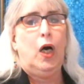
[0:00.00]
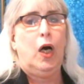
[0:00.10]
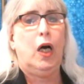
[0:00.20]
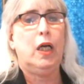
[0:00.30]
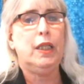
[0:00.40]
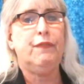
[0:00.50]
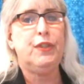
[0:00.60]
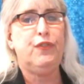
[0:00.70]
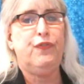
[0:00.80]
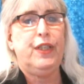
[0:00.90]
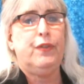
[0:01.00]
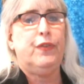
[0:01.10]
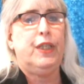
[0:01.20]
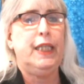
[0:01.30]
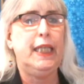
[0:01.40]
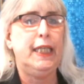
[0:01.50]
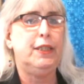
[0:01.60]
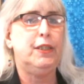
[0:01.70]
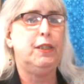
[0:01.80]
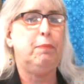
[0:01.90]
All of us feel the
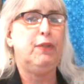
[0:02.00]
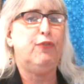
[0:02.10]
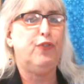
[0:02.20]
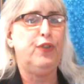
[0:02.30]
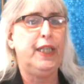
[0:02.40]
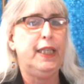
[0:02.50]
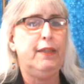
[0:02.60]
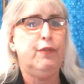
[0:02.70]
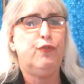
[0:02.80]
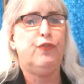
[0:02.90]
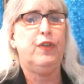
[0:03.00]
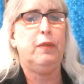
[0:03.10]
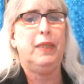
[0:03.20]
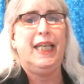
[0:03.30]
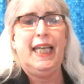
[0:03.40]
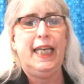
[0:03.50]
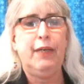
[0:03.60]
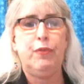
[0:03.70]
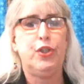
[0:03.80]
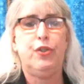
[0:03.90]
need to be free from any
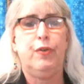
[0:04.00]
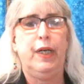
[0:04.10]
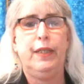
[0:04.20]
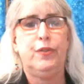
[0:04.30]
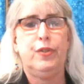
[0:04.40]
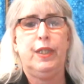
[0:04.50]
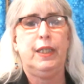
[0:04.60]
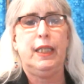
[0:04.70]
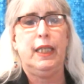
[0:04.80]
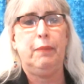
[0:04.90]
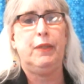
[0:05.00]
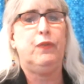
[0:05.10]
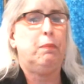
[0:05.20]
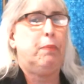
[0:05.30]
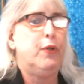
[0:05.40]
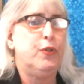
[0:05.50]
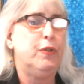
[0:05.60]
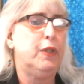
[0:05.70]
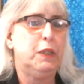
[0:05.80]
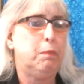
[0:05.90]
restraints that limit the
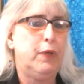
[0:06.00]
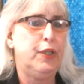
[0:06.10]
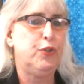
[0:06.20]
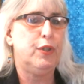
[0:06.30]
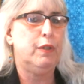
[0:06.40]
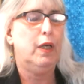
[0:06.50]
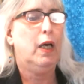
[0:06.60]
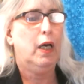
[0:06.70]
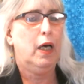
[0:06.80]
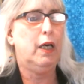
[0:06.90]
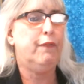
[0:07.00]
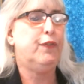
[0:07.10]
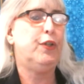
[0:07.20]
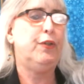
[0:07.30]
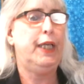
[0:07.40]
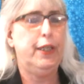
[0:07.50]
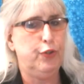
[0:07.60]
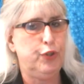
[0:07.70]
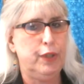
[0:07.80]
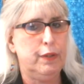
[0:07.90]
personal expression of their
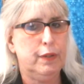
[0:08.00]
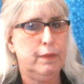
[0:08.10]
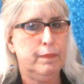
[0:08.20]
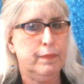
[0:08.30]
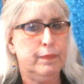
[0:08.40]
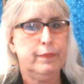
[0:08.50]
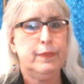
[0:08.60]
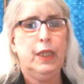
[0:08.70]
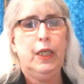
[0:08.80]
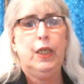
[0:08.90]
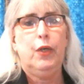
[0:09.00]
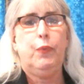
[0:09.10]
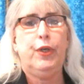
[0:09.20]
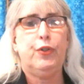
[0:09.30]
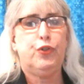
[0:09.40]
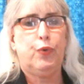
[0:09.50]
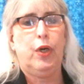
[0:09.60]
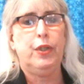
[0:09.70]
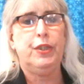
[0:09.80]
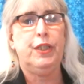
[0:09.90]
energies. We are
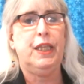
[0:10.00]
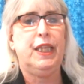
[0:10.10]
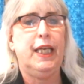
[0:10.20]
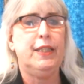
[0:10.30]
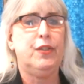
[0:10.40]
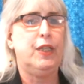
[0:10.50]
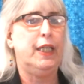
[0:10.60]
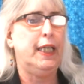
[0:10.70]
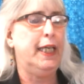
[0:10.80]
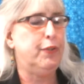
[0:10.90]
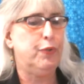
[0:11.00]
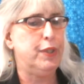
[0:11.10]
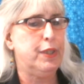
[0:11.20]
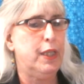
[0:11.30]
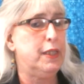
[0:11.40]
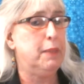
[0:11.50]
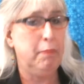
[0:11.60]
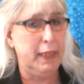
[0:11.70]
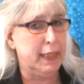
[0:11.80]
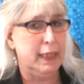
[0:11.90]
drawn to the things that interest us
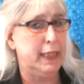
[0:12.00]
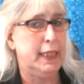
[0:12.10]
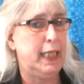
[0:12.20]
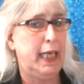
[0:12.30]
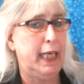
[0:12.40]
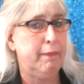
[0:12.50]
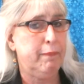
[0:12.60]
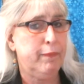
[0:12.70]
mentally today.